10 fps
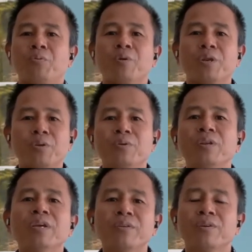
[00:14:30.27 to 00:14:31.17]
When you
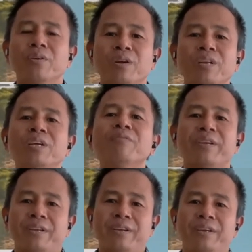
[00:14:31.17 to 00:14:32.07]
live, you are
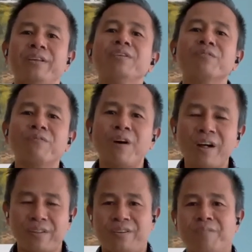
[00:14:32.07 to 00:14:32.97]
living in your
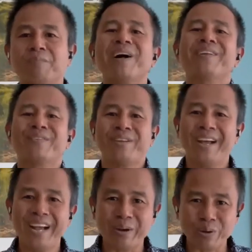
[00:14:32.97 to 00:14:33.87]
father and mother's
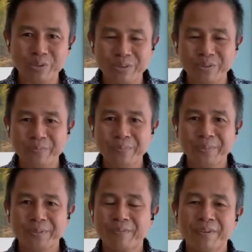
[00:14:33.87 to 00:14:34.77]
house,
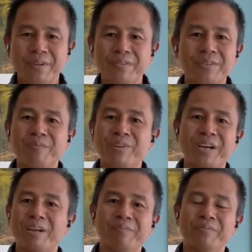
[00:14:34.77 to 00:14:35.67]

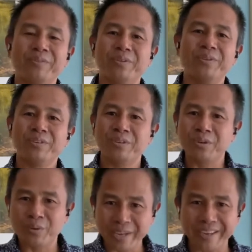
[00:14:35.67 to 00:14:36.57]
sometimes you just
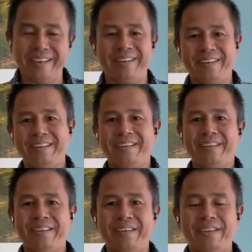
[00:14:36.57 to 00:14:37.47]
go get it.
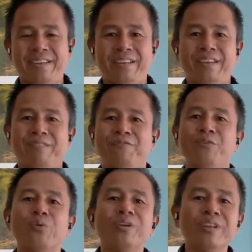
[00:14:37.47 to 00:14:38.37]
Like
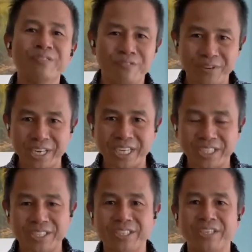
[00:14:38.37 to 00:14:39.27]
food in the
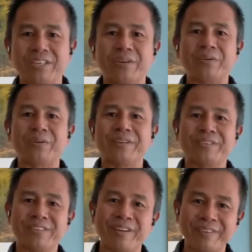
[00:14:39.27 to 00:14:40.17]
fridge, you know, and
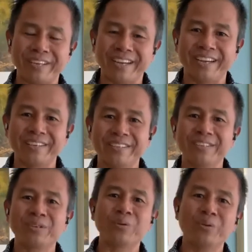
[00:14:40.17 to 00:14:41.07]
stuff like that. You
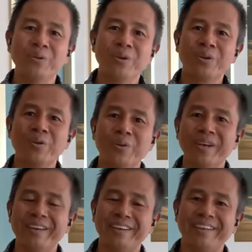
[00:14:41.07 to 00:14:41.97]
just go go
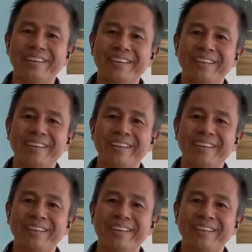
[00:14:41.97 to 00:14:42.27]
get it.